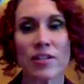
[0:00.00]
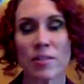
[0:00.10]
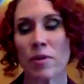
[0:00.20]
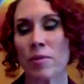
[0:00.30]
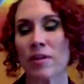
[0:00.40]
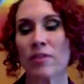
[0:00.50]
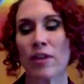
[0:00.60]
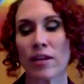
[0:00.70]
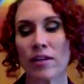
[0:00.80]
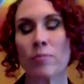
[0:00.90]
similar. I mean,
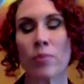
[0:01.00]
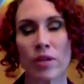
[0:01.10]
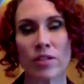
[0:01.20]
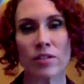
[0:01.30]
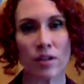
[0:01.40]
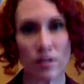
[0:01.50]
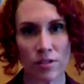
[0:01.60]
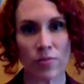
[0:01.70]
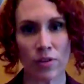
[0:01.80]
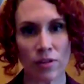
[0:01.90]
granted, boys are
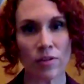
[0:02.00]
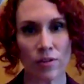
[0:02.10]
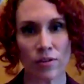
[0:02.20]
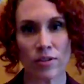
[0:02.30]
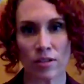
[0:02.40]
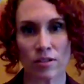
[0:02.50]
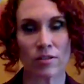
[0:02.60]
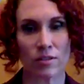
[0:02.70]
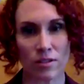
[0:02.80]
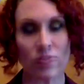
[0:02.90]
different than girls.
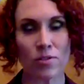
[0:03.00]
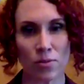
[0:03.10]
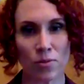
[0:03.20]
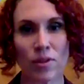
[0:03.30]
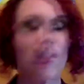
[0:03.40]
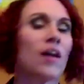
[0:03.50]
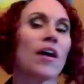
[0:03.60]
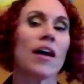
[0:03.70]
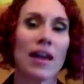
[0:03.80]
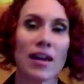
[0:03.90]
That's truth.
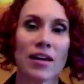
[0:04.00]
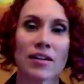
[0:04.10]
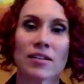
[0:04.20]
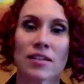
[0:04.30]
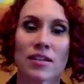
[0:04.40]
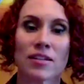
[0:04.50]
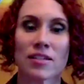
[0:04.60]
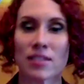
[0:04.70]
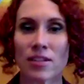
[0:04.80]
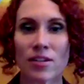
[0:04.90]
And it's
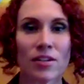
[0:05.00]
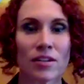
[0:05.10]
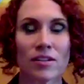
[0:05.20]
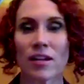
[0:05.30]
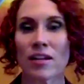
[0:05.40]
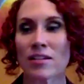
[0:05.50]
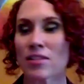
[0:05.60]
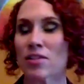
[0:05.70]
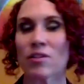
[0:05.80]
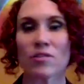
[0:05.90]
still
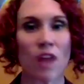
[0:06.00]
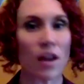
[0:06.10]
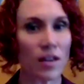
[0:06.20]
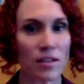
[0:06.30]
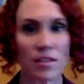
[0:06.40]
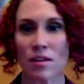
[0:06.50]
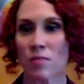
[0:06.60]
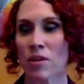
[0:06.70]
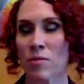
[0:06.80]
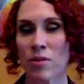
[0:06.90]
talking to
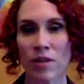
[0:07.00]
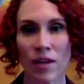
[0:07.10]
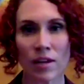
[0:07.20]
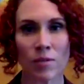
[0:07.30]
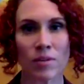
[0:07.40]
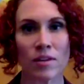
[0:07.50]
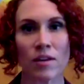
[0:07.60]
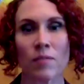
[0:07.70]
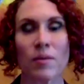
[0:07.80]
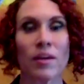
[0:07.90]
them, communicating with
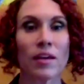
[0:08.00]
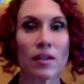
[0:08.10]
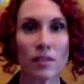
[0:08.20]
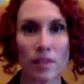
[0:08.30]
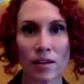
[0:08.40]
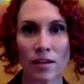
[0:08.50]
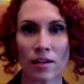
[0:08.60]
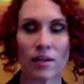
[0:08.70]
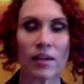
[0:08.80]
them, healing